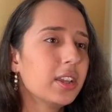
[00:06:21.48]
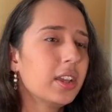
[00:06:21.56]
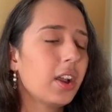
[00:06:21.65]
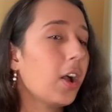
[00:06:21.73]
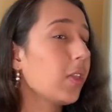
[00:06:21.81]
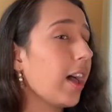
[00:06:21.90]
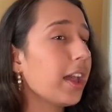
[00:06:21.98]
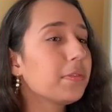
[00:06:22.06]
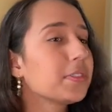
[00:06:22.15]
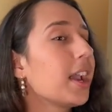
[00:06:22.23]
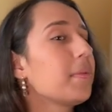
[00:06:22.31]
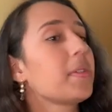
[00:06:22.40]
A lot of
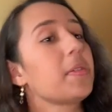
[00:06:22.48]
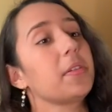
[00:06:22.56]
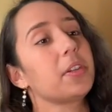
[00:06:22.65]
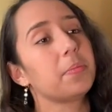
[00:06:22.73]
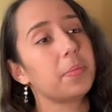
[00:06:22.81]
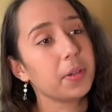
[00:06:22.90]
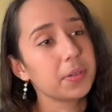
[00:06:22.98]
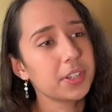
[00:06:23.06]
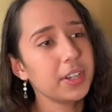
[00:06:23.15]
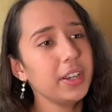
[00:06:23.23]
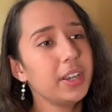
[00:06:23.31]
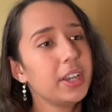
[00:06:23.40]
times as a
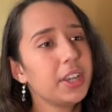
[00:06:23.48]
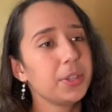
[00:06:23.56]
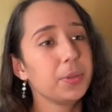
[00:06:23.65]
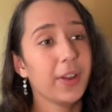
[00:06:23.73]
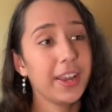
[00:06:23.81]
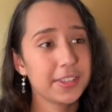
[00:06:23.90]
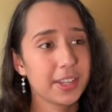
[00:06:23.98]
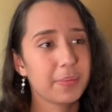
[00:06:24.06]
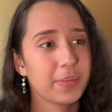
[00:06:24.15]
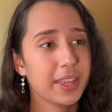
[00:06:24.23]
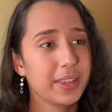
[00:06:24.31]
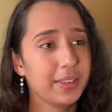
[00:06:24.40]
composer, you write
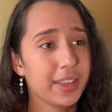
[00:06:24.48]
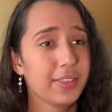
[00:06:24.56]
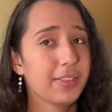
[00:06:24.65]
something and